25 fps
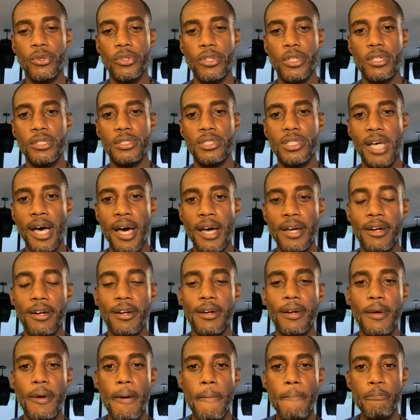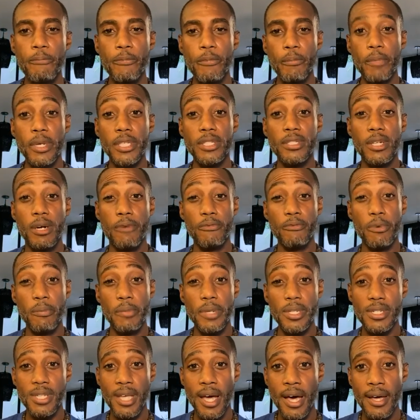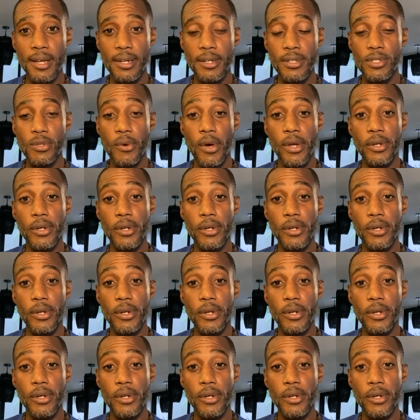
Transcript: The desire must come from inside, so I